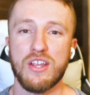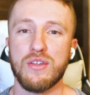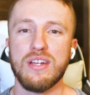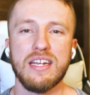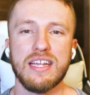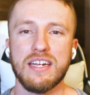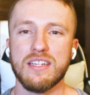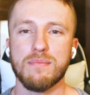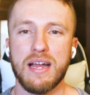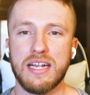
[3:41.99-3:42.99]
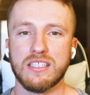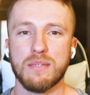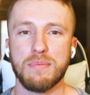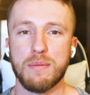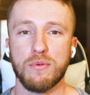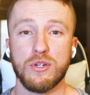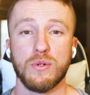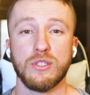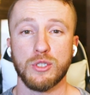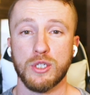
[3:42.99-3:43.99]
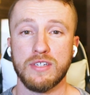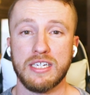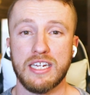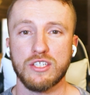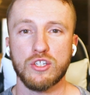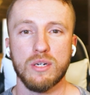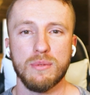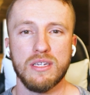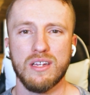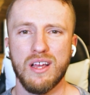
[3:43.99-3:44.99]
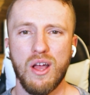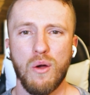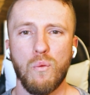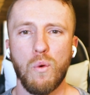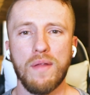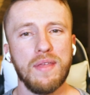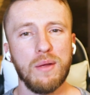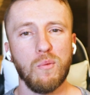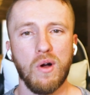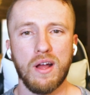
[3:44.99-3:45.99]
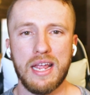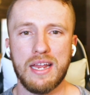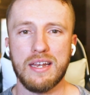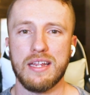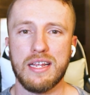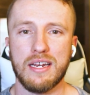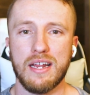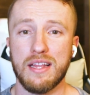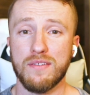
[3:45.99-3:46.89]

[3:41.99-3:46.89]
You need to get in the minds of the people you are serving and determine what they want and need.